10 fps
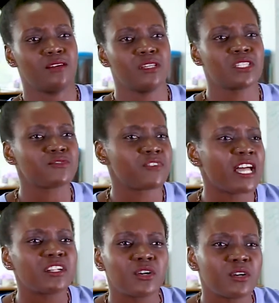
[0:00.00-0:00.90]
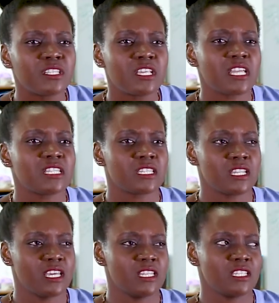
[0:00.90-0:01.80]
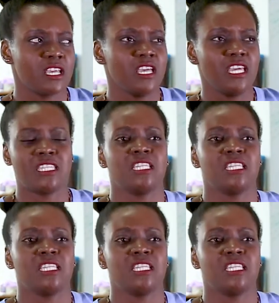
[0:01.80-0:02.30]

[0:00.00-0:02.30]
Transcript: there is fun content, and it's